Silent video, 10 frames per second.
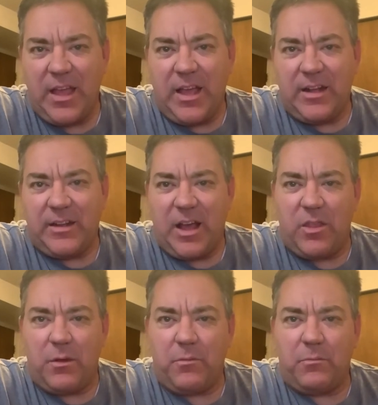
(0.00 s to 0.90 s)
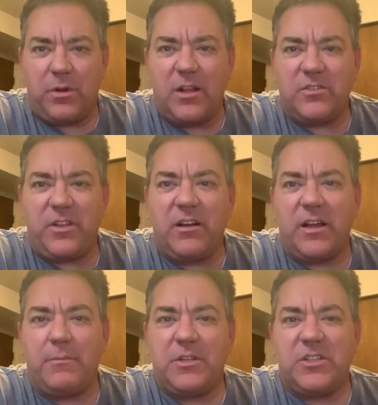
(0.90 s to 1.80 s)
Now, the Bronze Terror
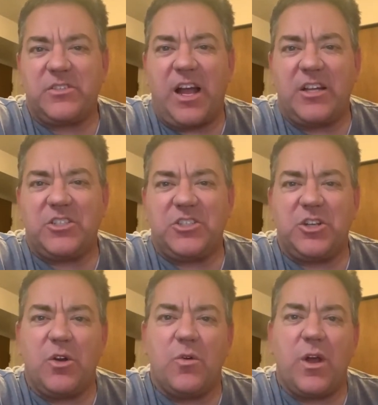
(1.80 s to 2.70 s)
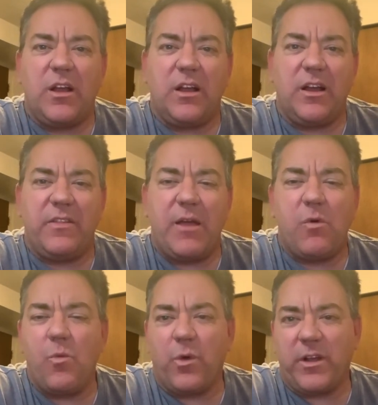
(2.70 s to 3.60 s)
images I show, uh, they
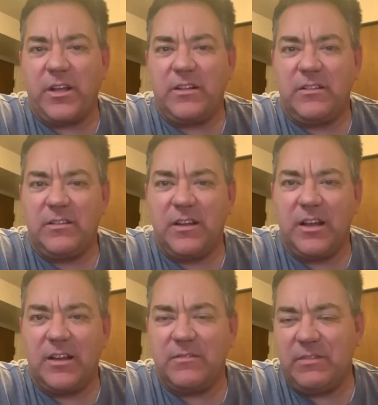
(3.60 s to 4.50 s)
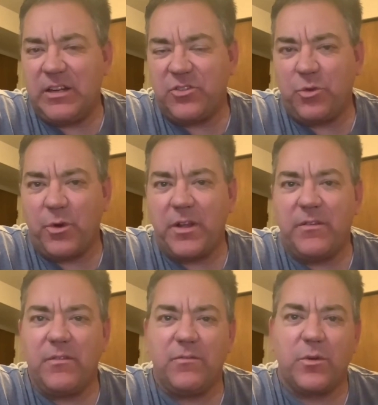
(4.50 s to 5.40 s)
won't work in, uh, in a story
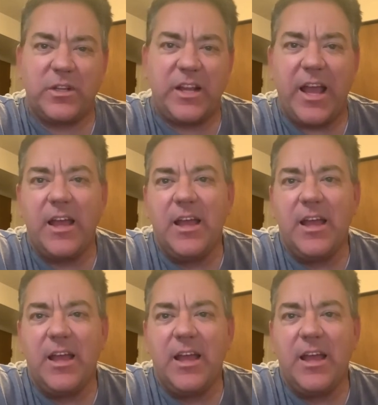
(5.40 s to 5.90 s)
for today